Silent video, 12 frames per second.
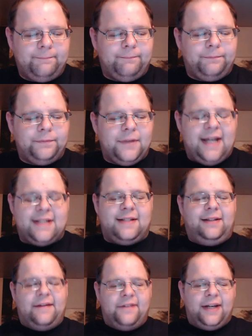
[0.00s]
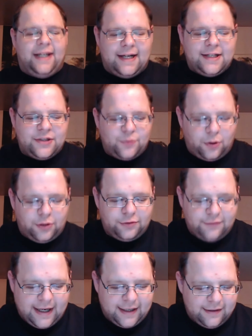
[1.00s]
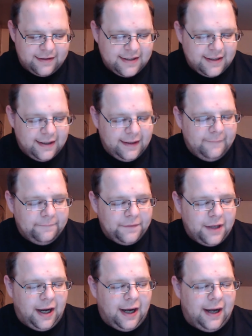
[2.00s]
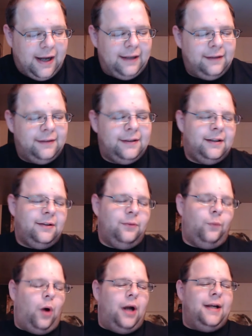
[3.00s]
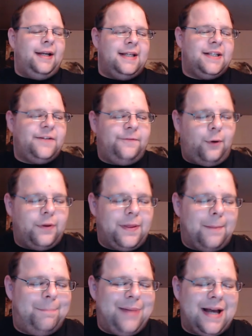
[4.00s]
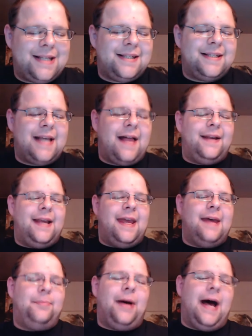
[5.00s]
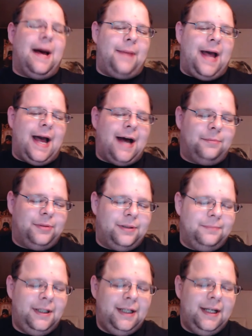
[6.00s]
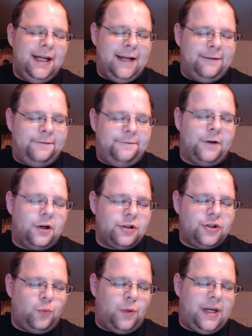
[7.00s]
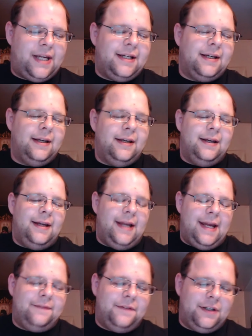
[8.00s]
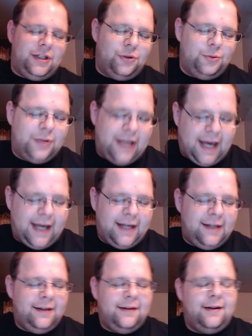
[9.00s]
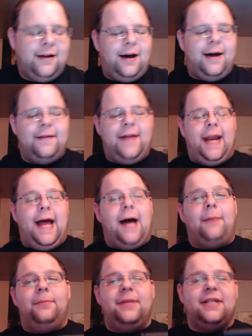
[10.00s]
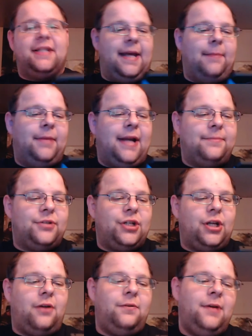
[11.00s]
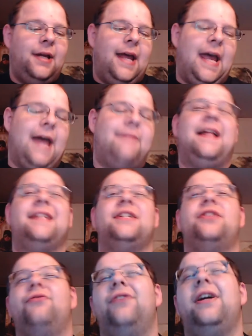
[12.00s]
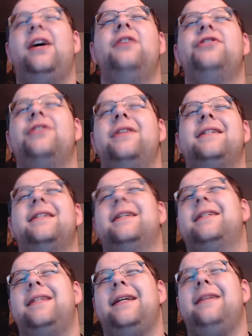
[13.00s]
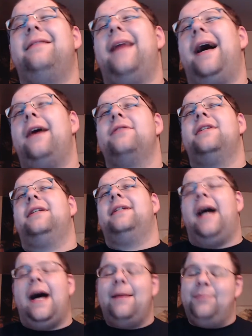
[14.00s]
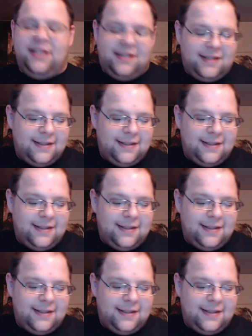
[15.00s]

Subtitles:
he has 11 Guinness World Records. One is for the best-selling hip-hop album in first week in the UK. That album is The Eminem Show, and that's 316,000 copies